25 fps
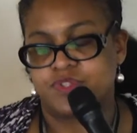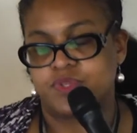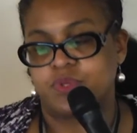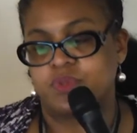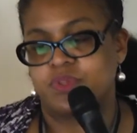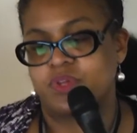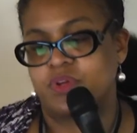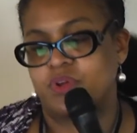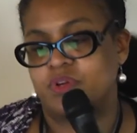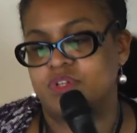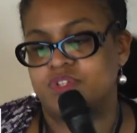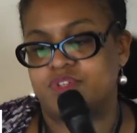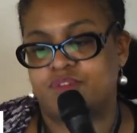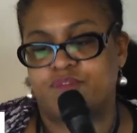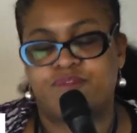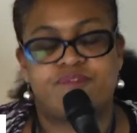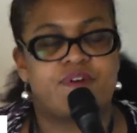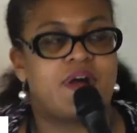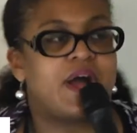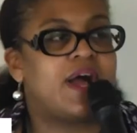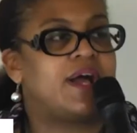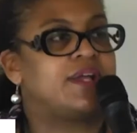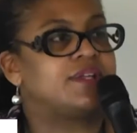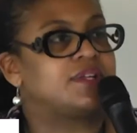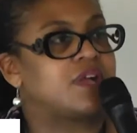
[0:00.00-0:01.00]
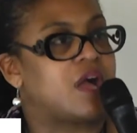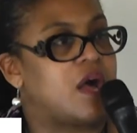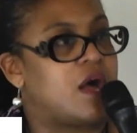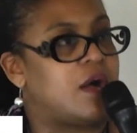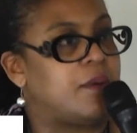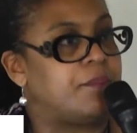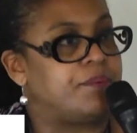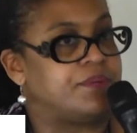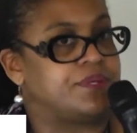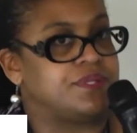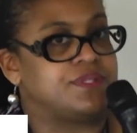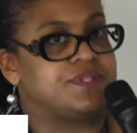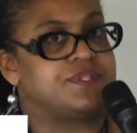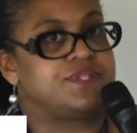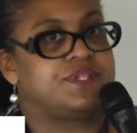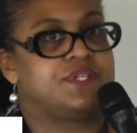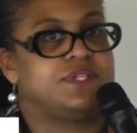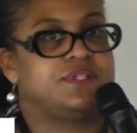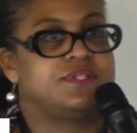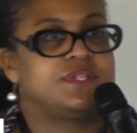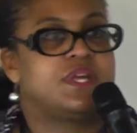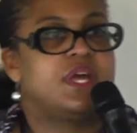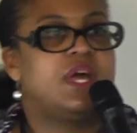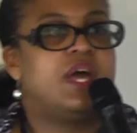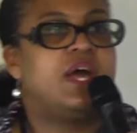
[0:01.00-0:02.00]
So there are defined
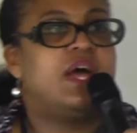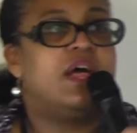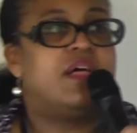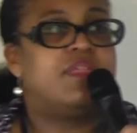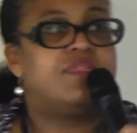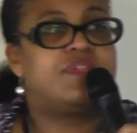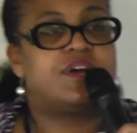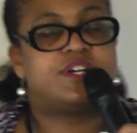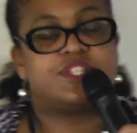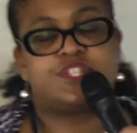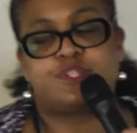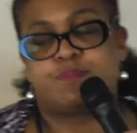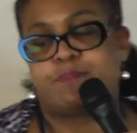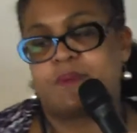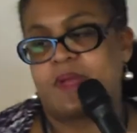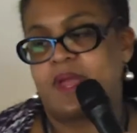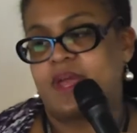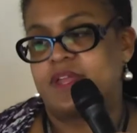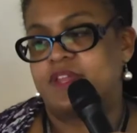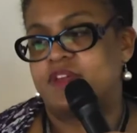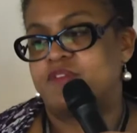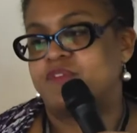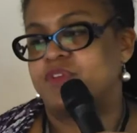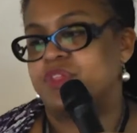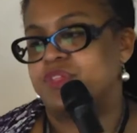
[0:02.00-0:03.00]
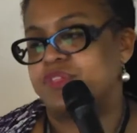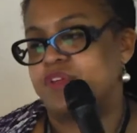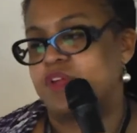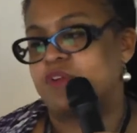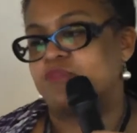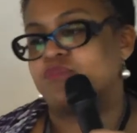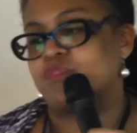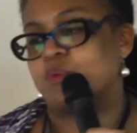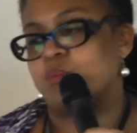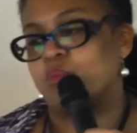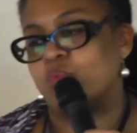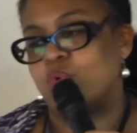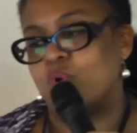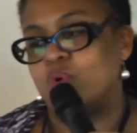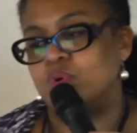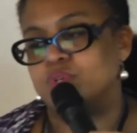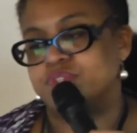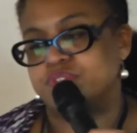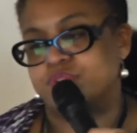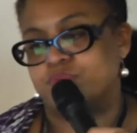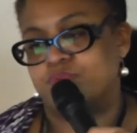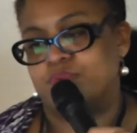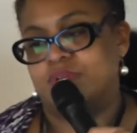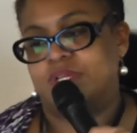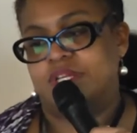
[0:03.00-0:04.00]
competencies that span everything from
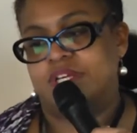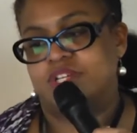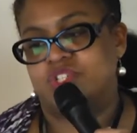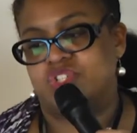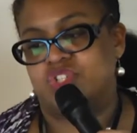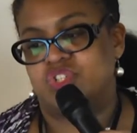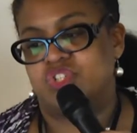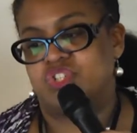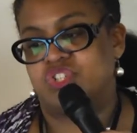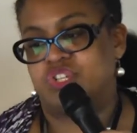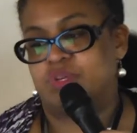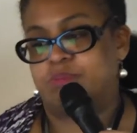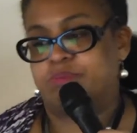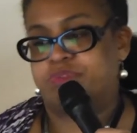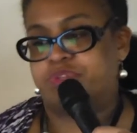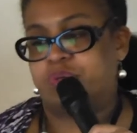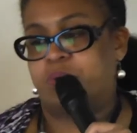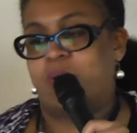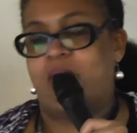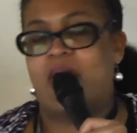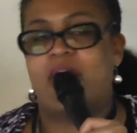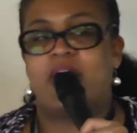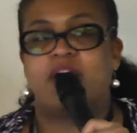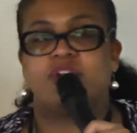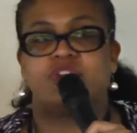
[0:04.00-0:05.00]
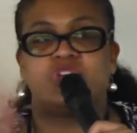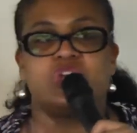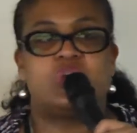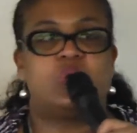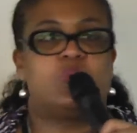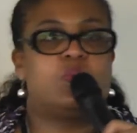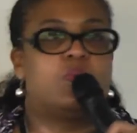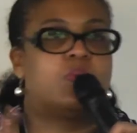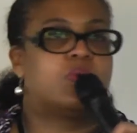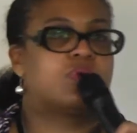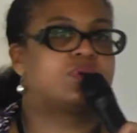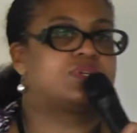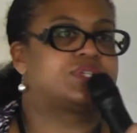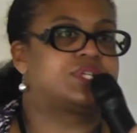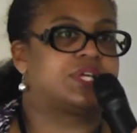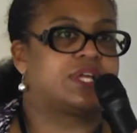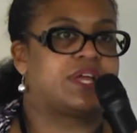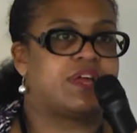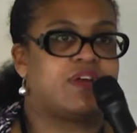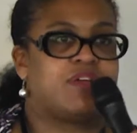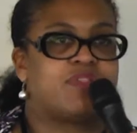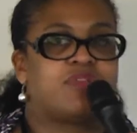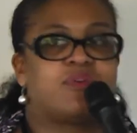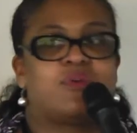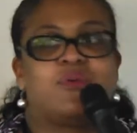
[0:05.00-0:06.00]
roles and relationships. So how do you work
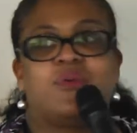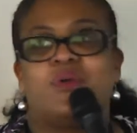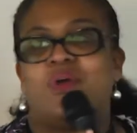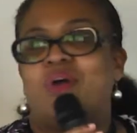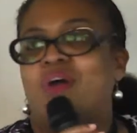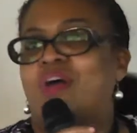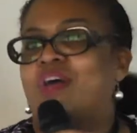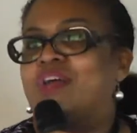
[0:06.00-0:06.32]
together?